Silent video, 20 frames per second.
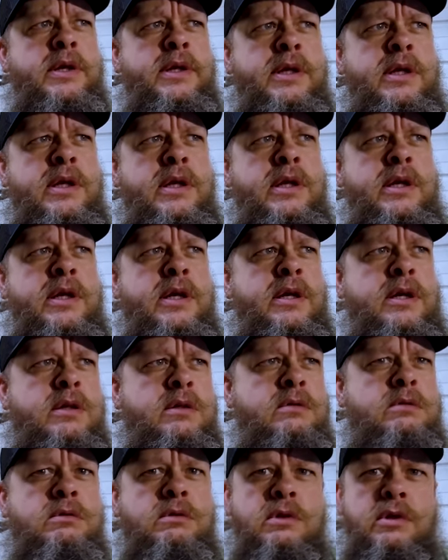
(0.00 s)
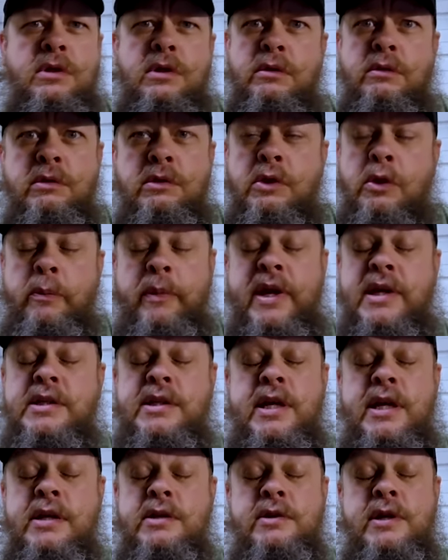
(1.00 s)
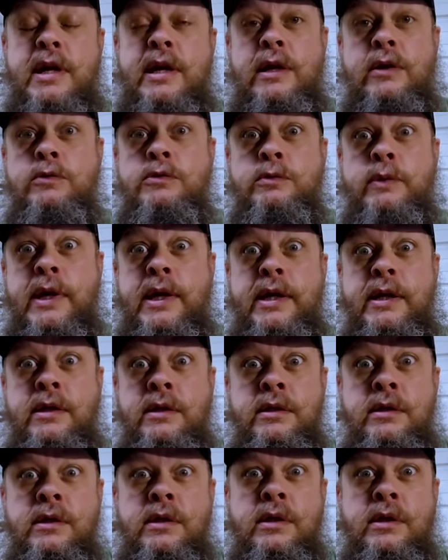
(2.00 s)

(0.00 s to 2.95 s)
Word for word: I think, and, and the biggest thing is trying to lose weight.